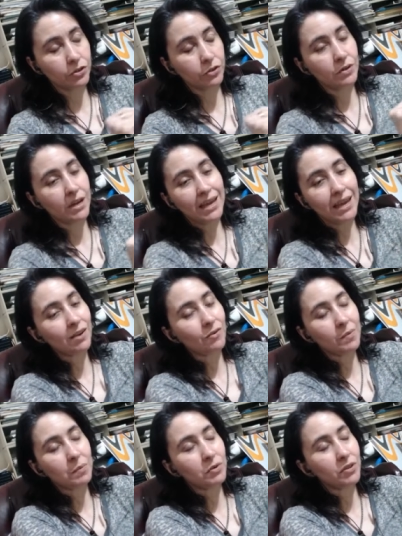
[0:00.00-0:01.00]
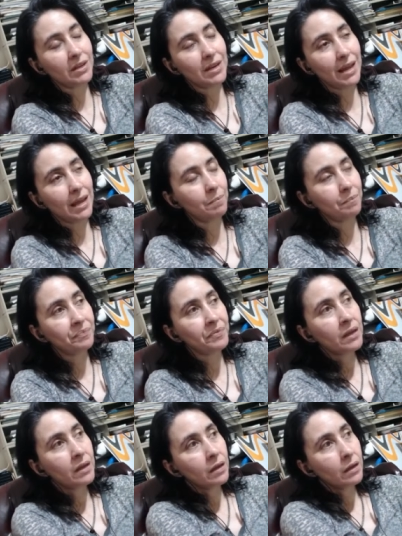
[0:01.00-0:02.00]
dude. I can't remember the name
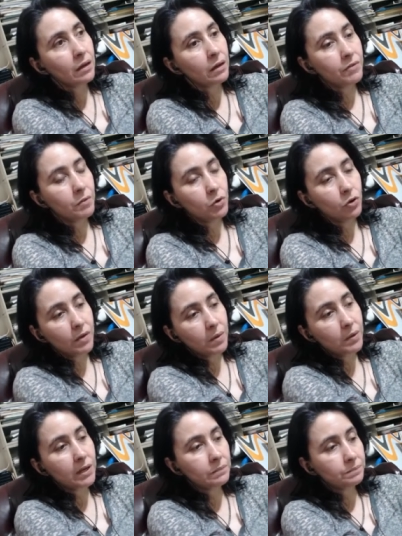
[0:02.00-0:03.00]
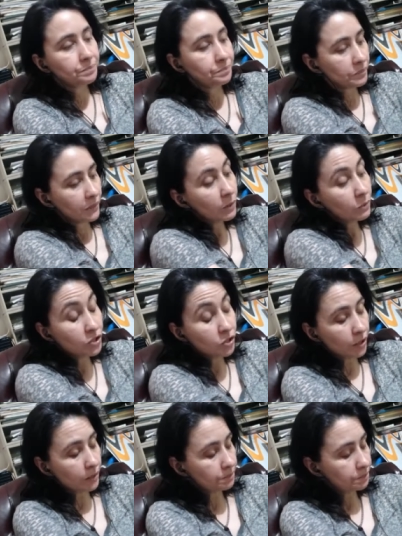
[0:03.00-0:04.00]
of the movie, but it was
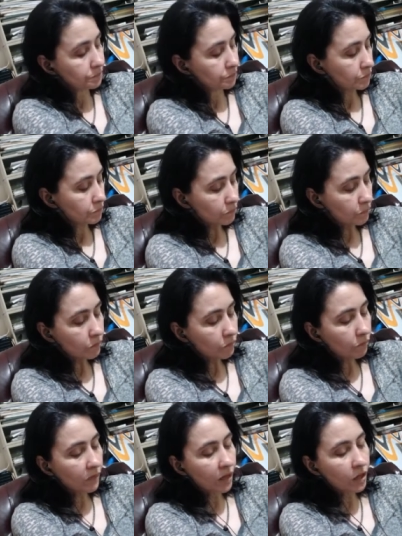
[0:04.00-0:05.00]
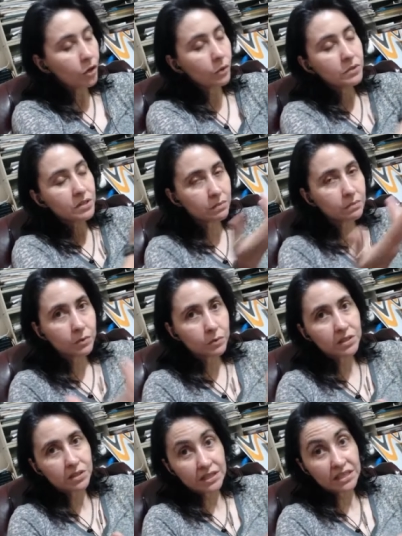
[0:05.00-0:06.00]
good. You know, it
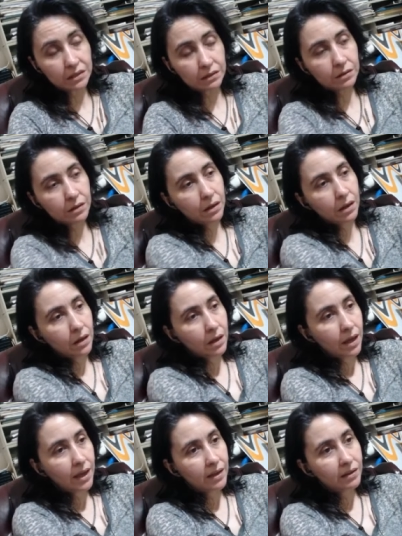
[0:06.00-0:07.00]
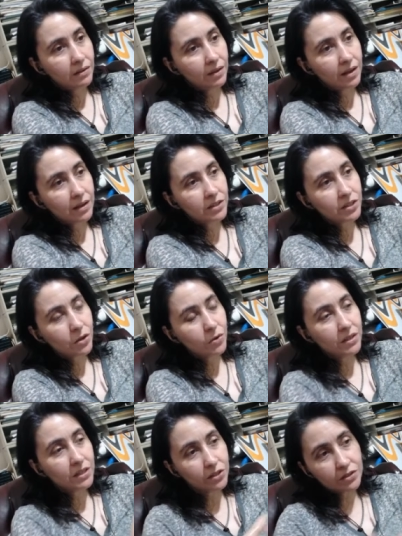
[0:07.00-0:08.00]
was decent. And so
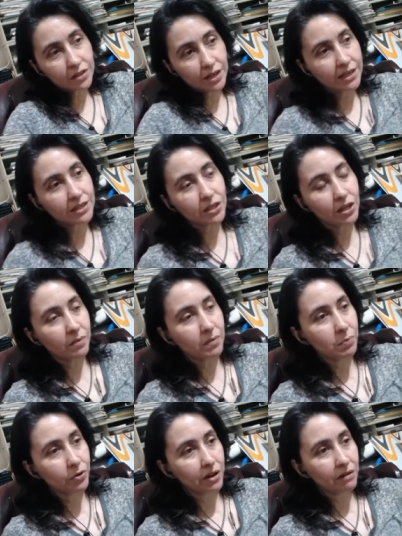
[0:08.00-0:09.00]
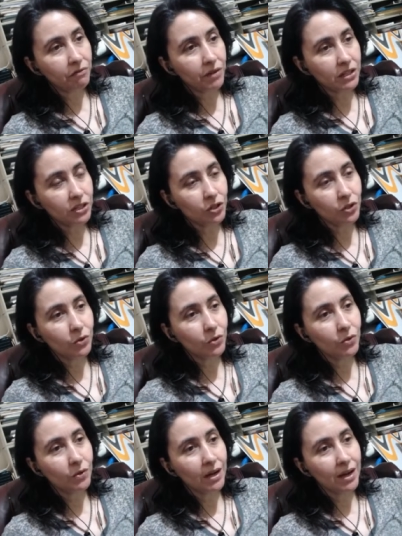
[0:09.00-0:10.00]
this looks like it's going to be pretty fun
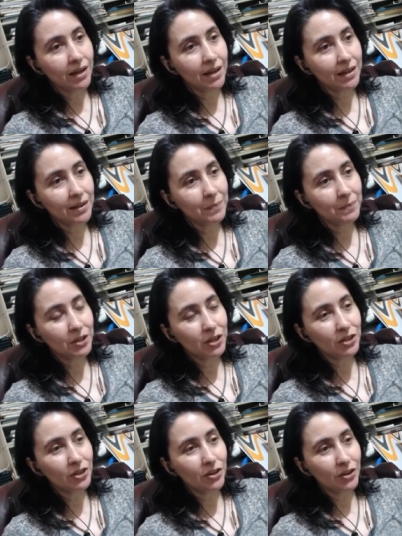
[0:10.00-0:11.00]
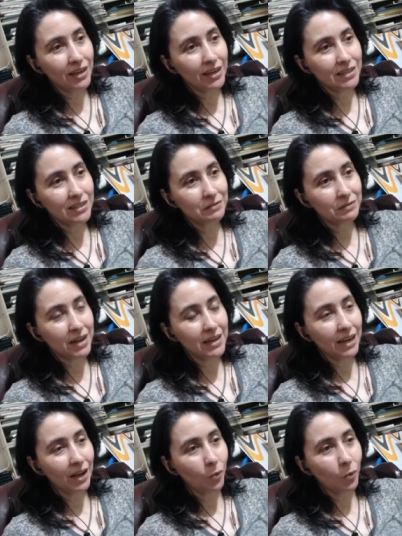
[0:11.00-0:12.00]
too. I'm curious to find
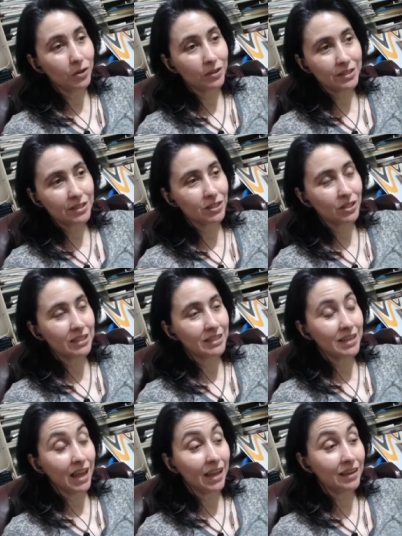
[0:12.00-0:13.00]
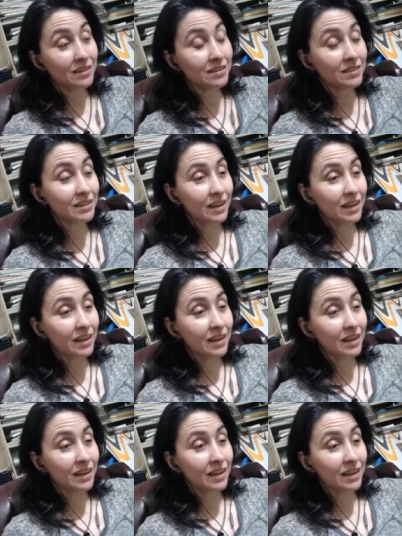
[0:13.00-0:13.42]
out where this is going to take us,